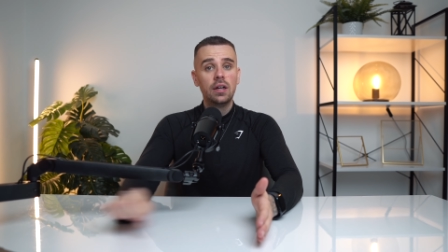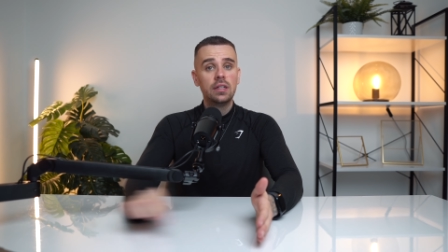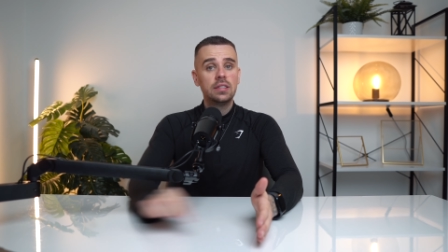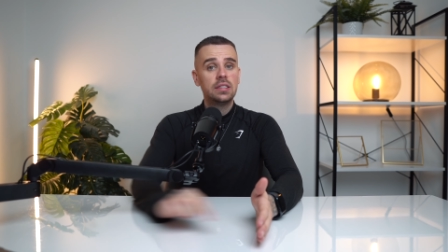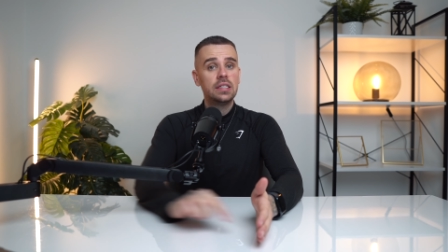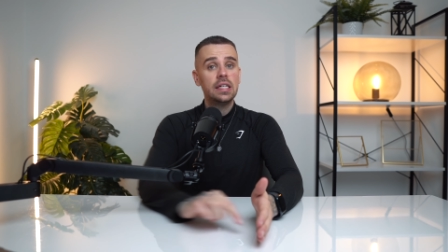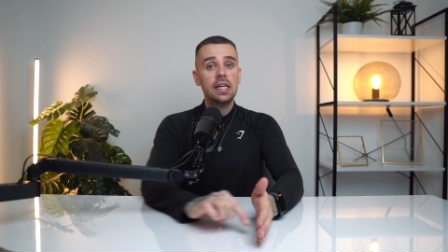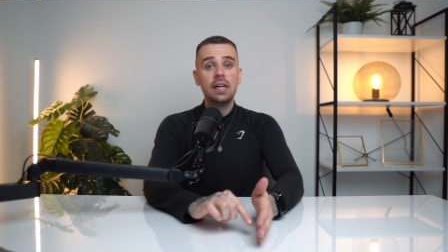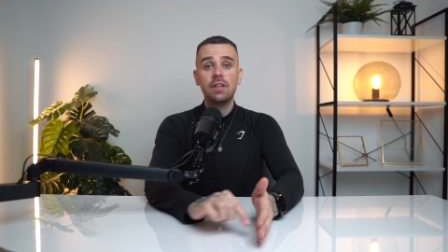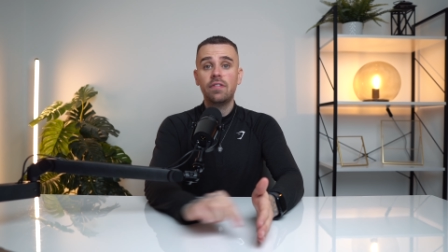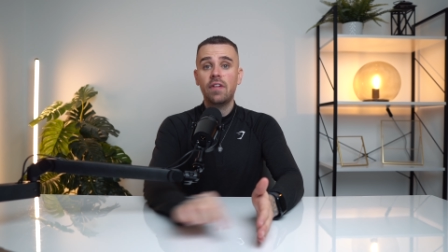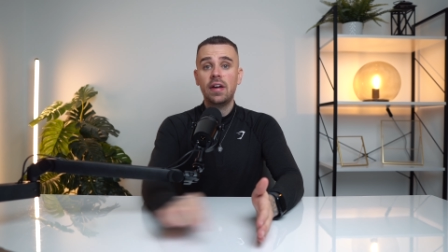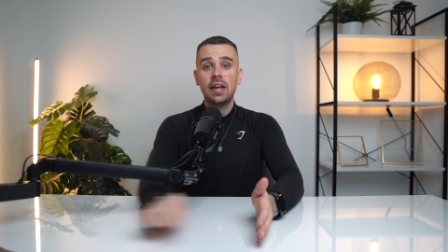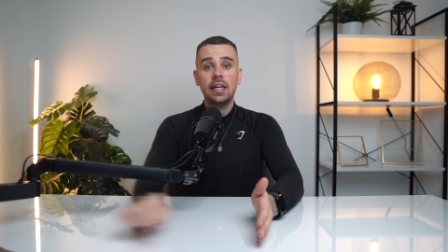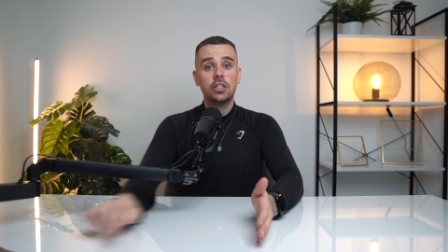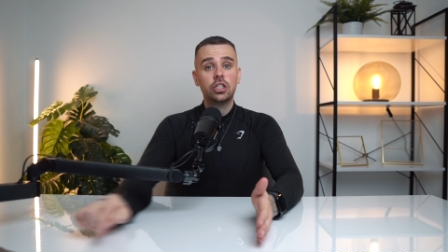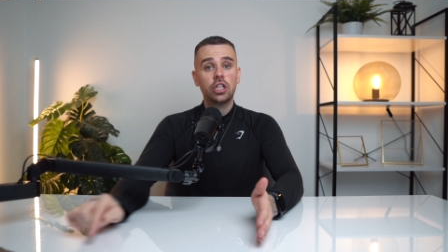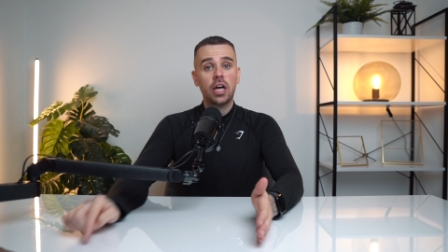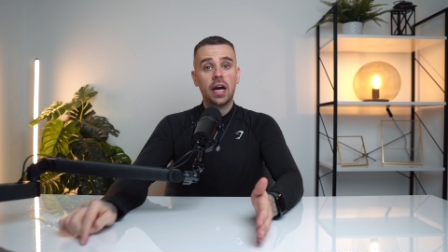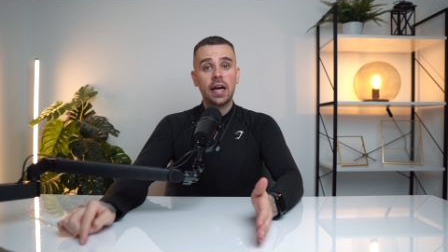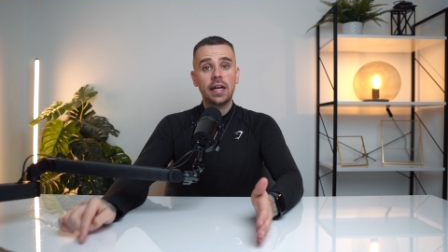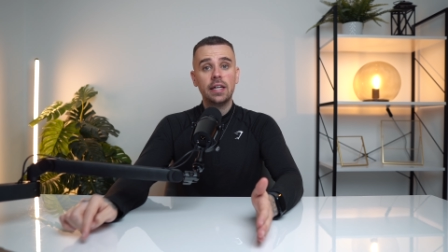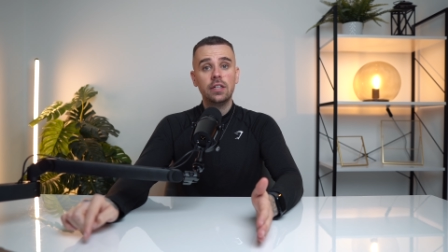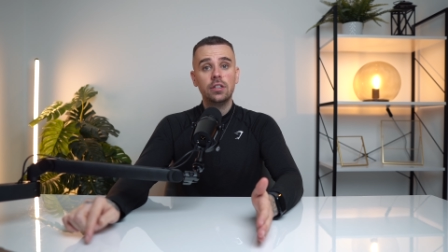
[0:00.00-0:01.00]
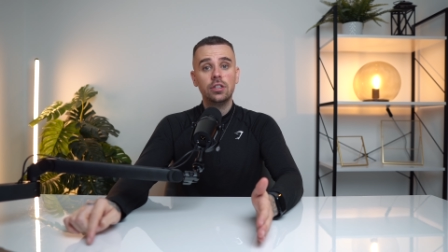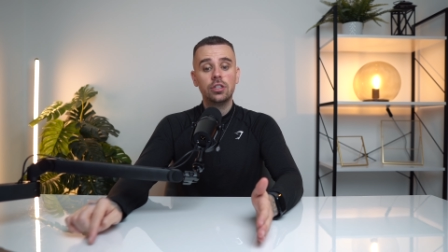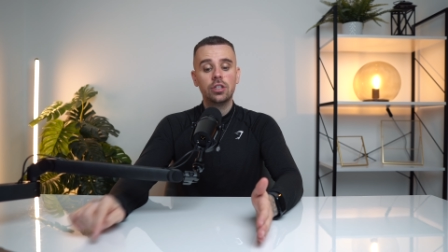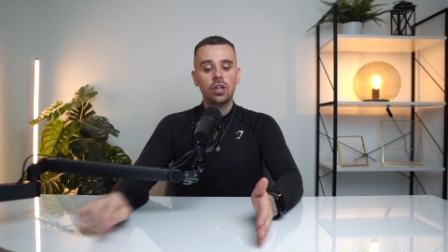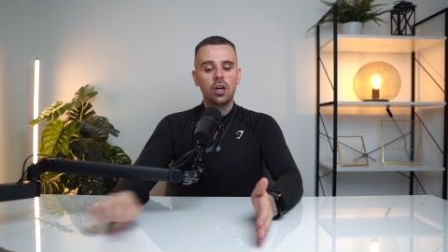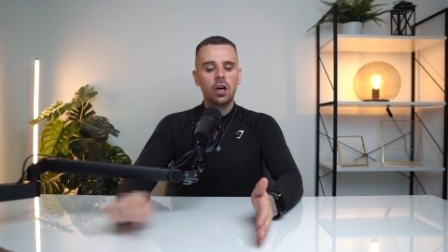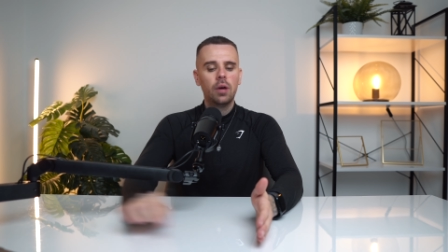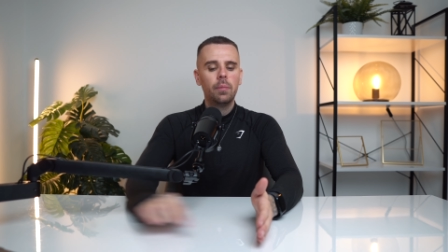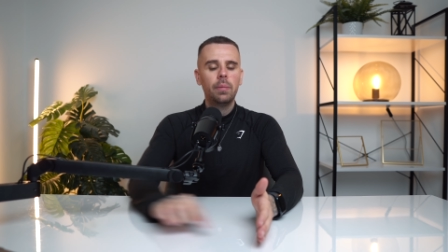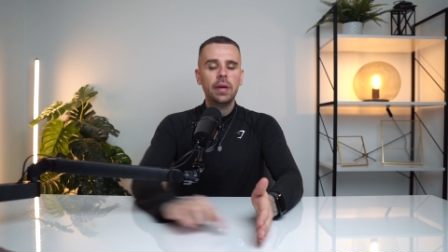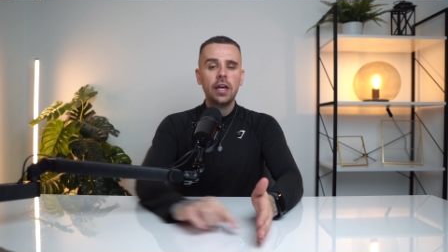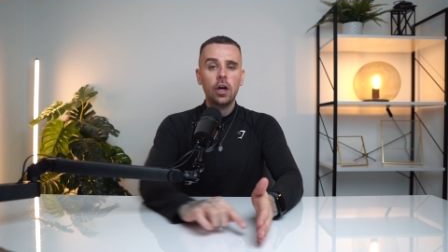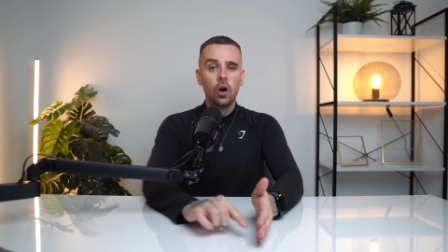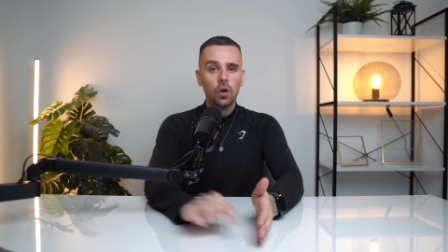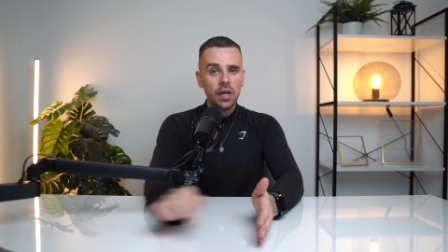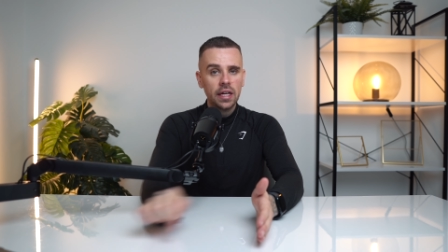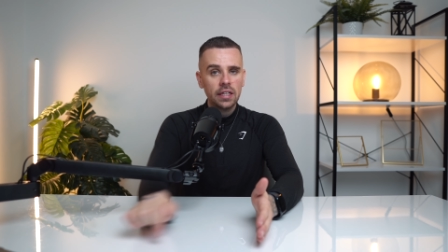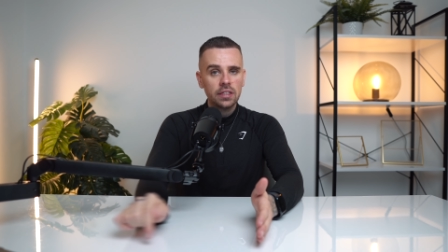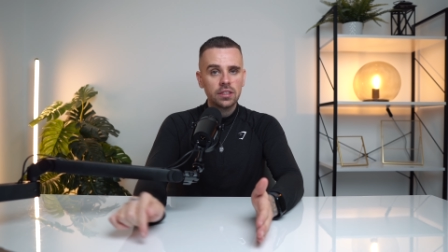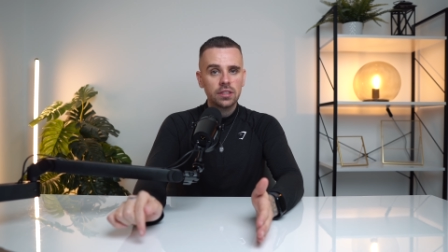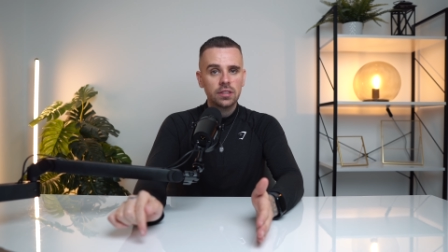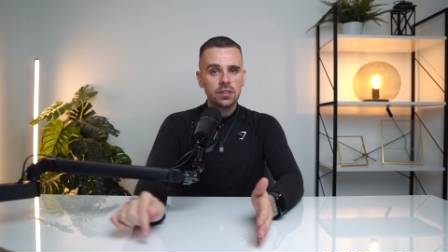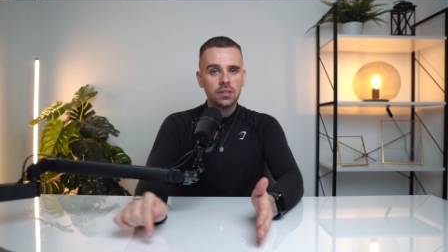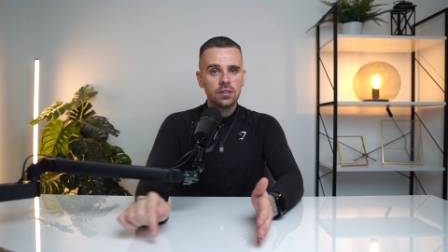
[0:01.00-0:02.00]
see if any change. Be
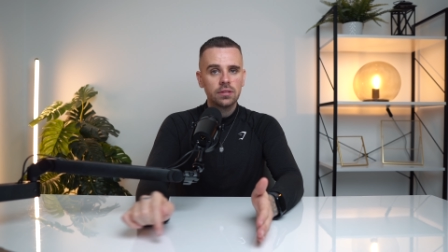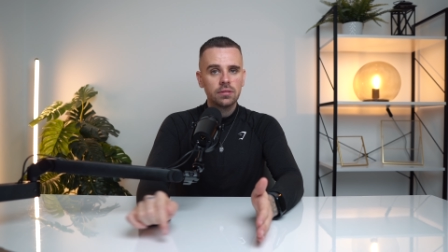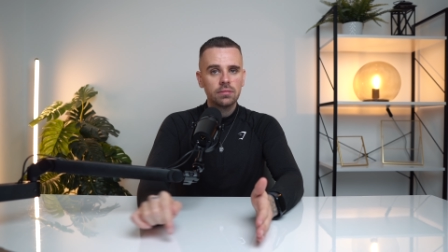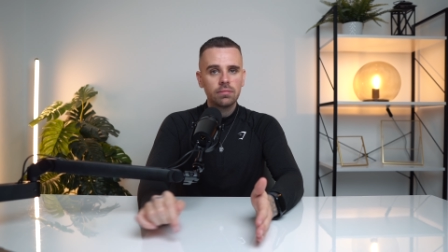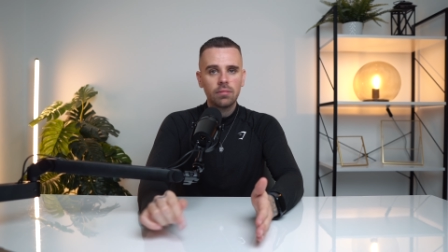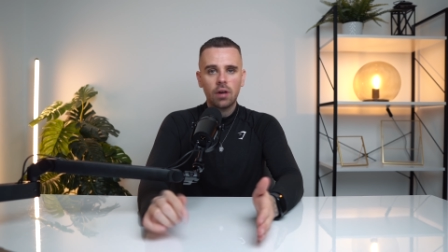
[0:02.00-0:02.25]
honest.